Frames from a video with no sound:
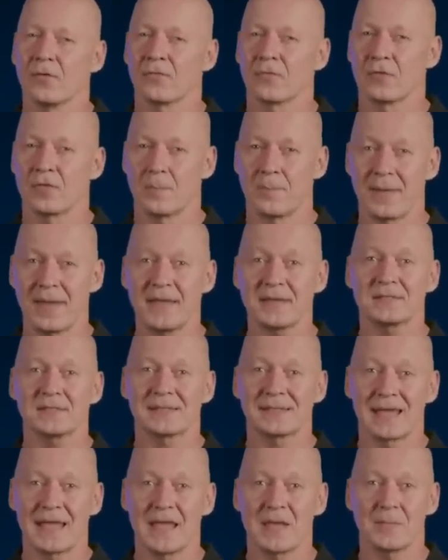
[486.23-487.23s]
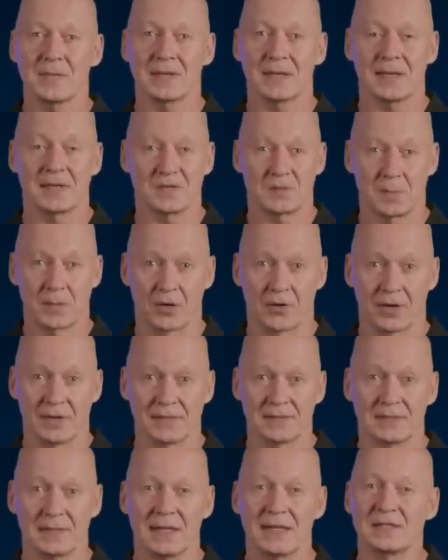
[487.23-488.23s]
For the best gaming
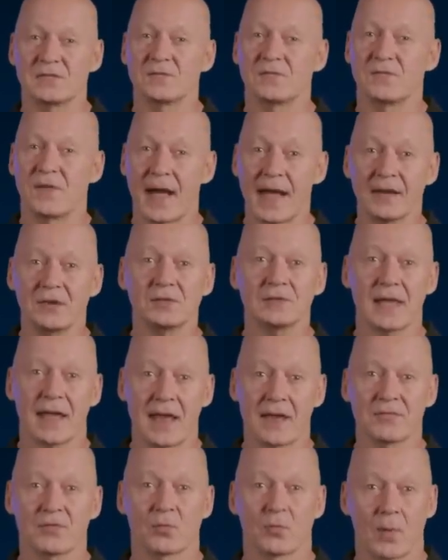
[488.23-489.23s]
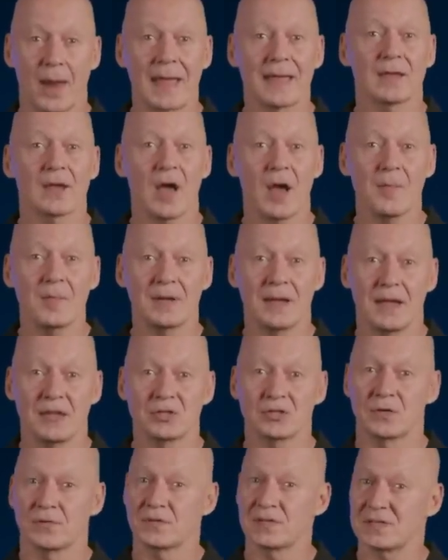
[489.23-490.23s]
experience, it's vital to have the right
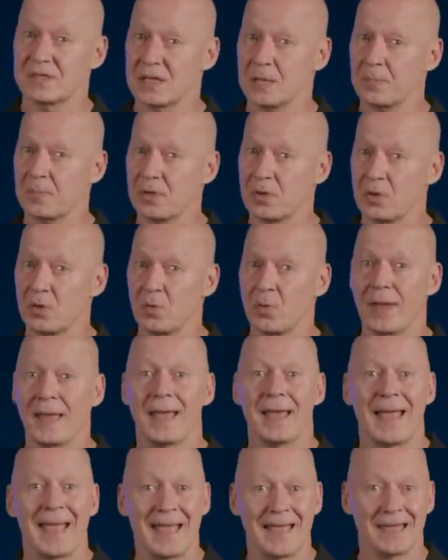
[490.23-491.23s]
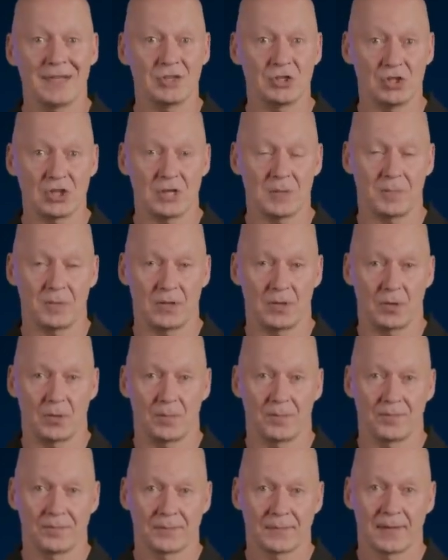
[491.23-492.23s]
combination of CPU and GPU.
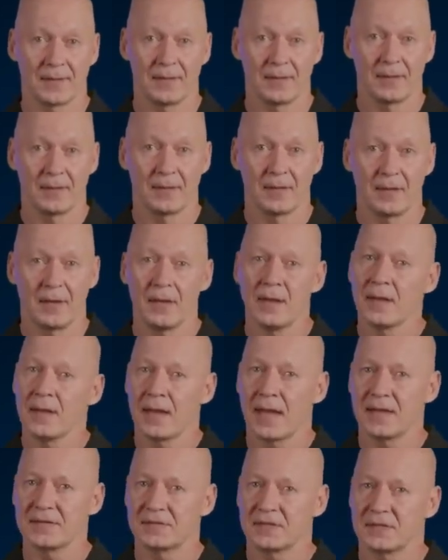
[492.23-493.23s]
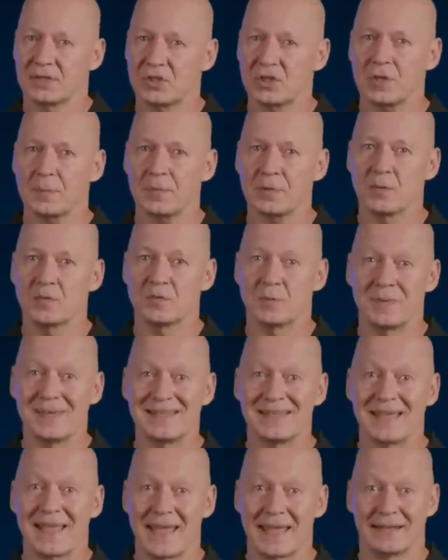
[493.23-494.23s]
As the GPU is
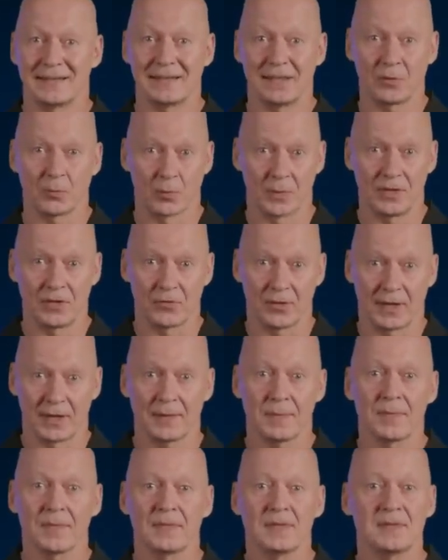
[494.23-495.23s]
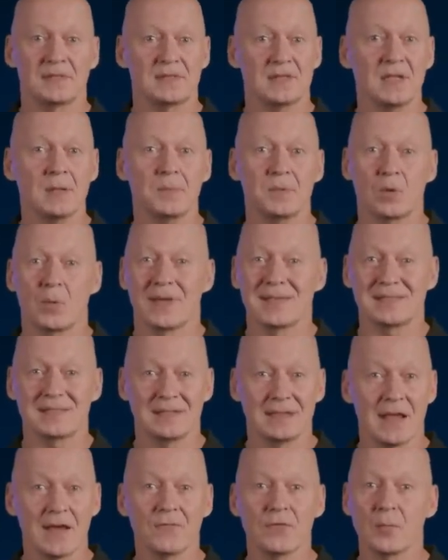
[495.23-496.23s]
busy handling rendering, the CPU has
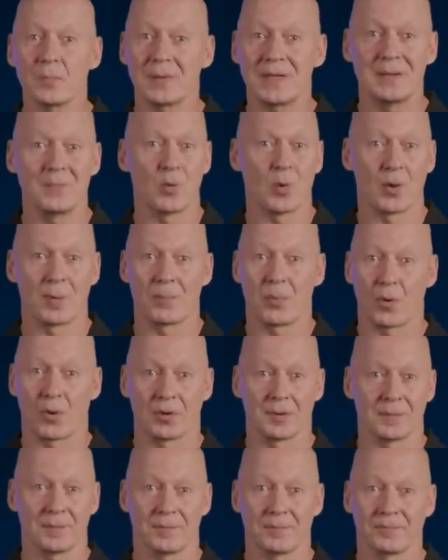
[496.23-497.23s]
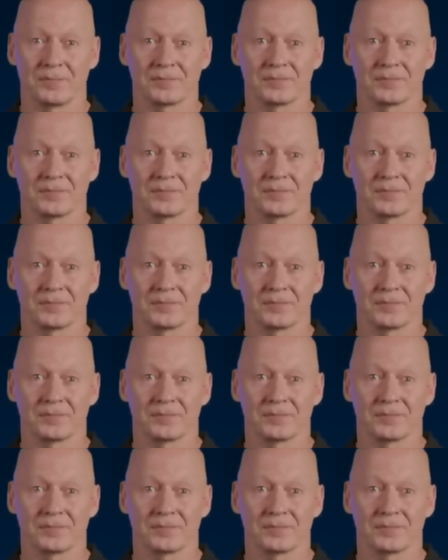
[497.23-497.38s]
never been more important.